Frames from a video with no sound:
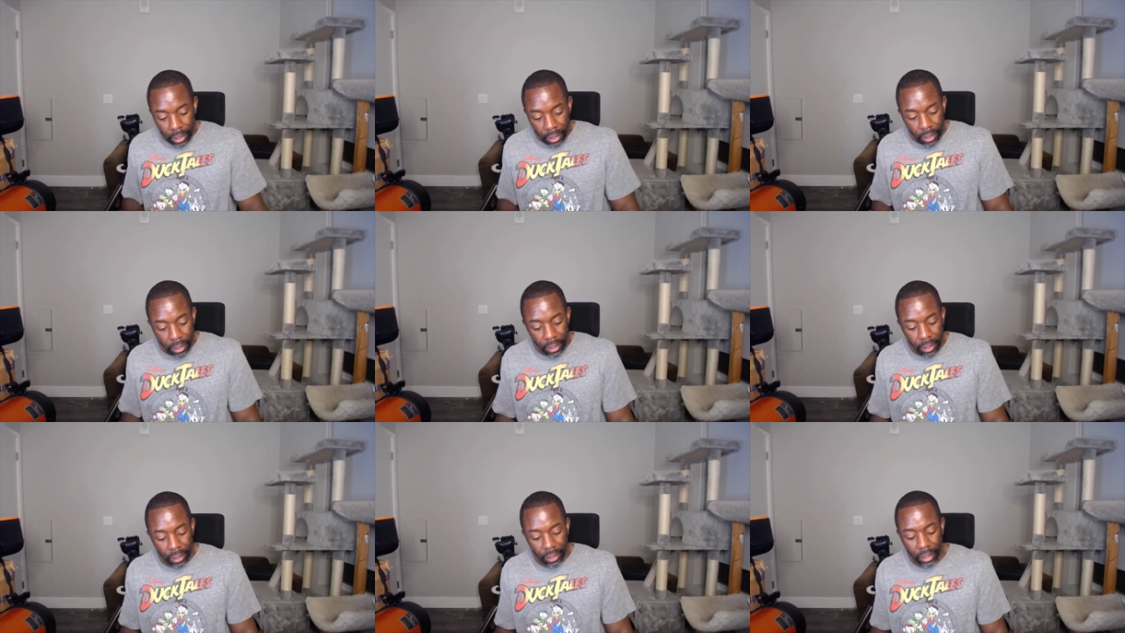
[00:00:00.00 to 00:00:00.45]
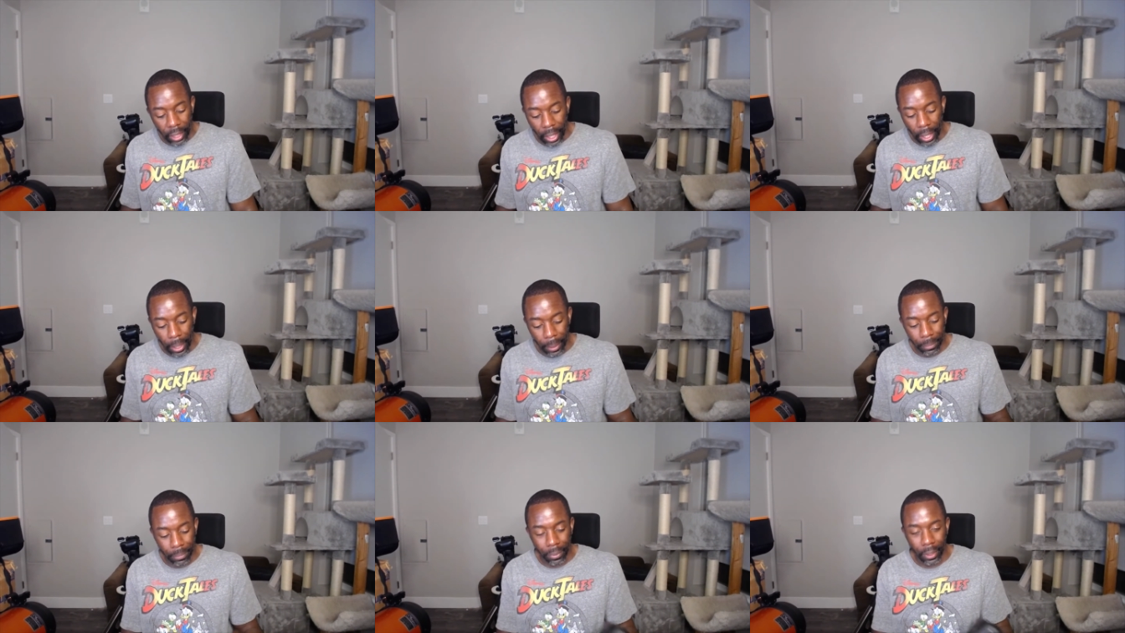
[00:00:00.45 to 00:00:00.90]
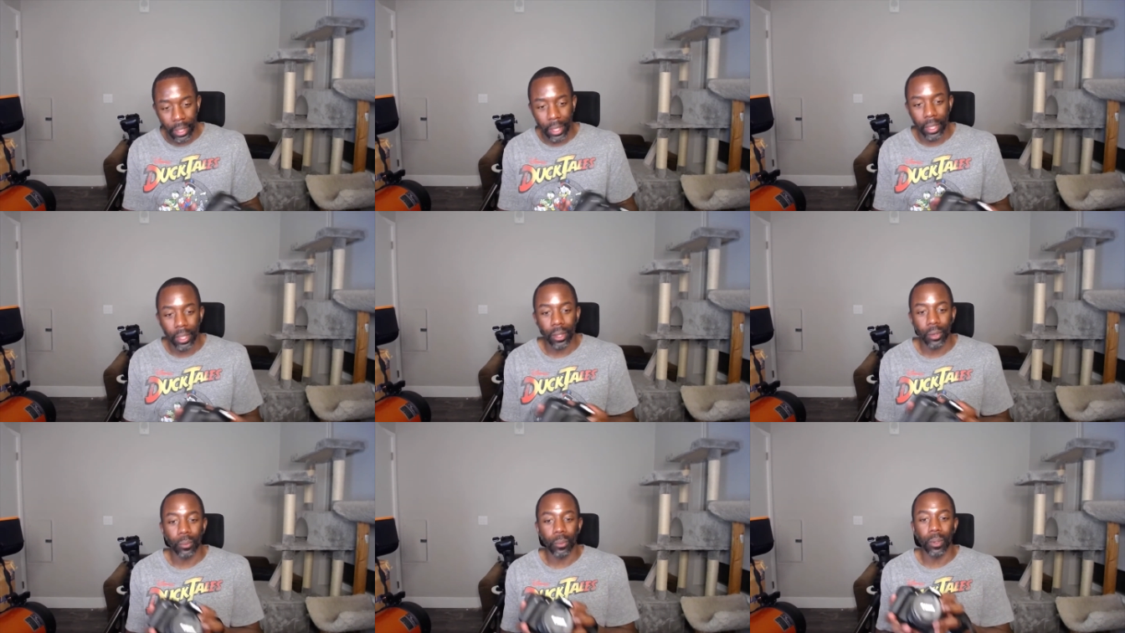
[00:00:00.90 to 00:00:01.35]
Same
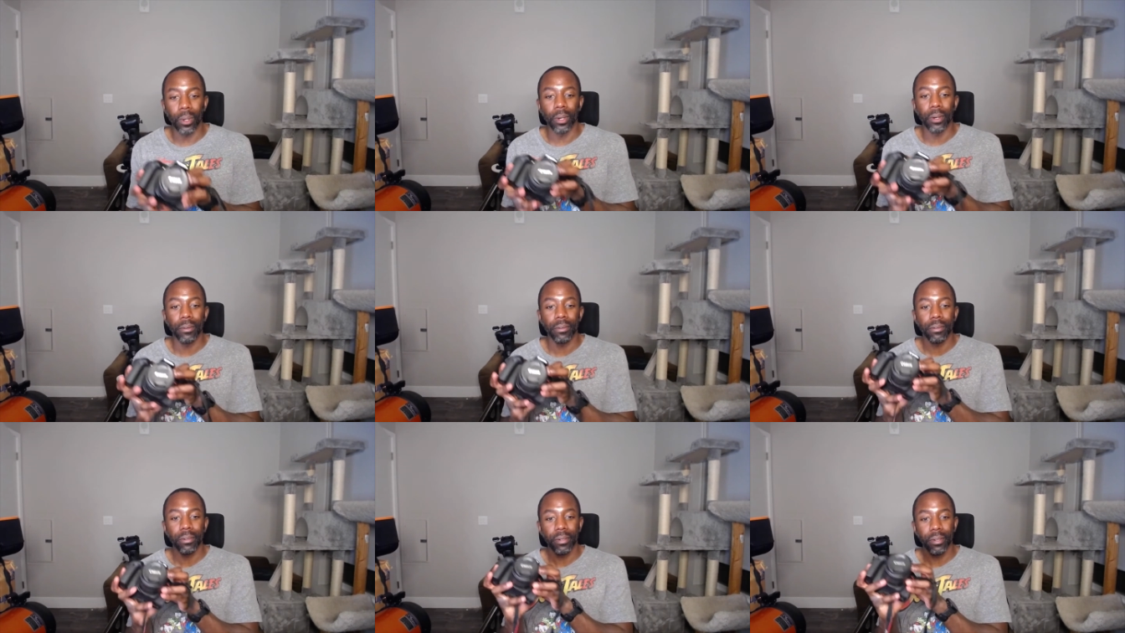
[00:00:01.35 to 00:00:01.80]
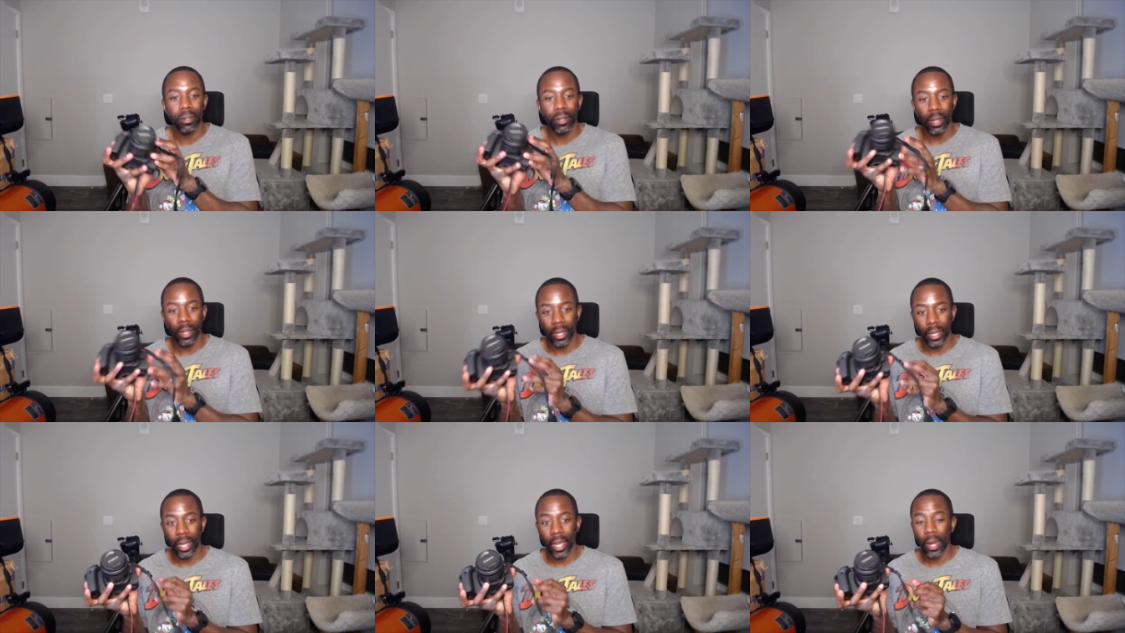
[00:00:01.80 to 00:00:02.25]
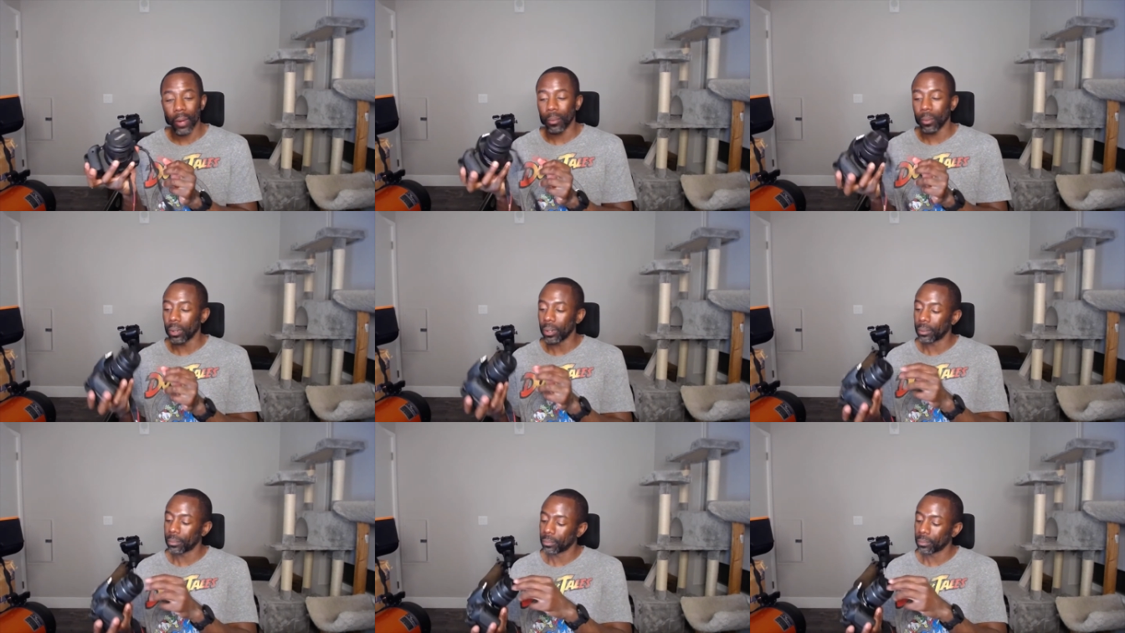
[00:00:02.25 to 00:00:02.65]
thing with a camera.